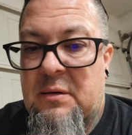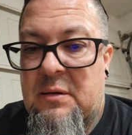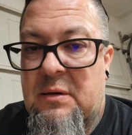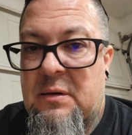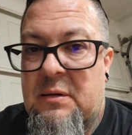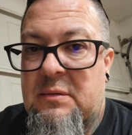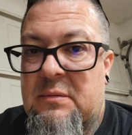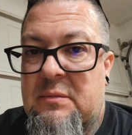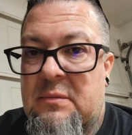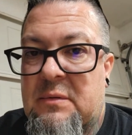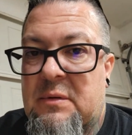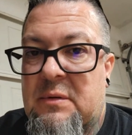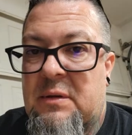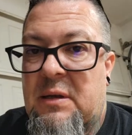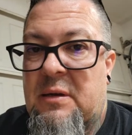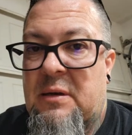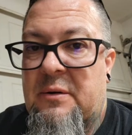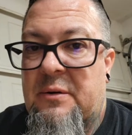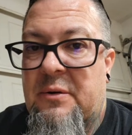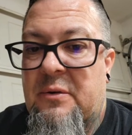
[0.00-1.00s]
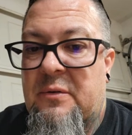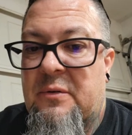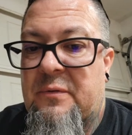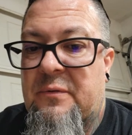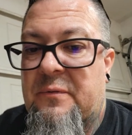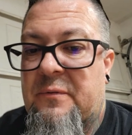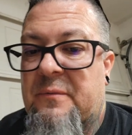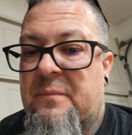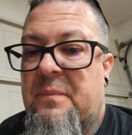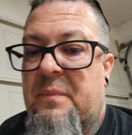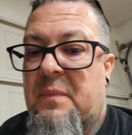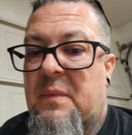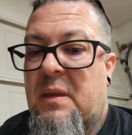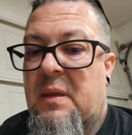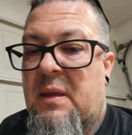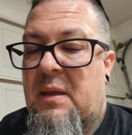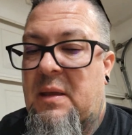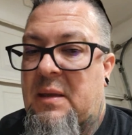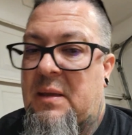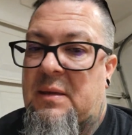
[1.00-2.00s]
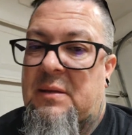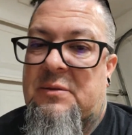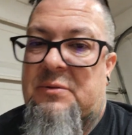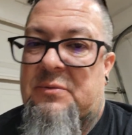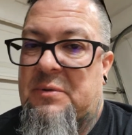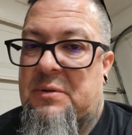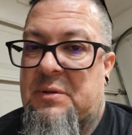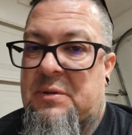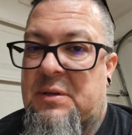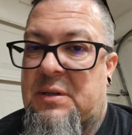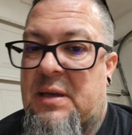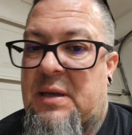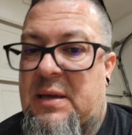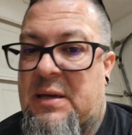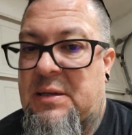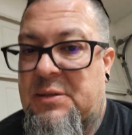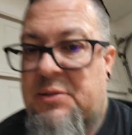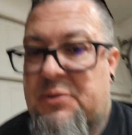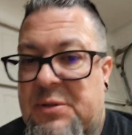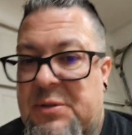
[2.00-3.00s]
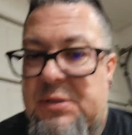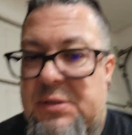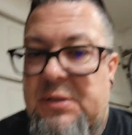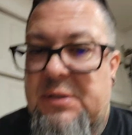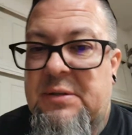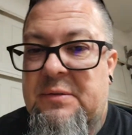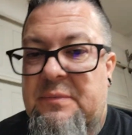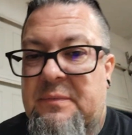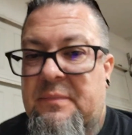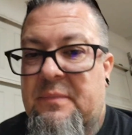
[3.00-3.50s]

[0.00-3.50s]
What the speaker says: I don't know if it's really that interesting,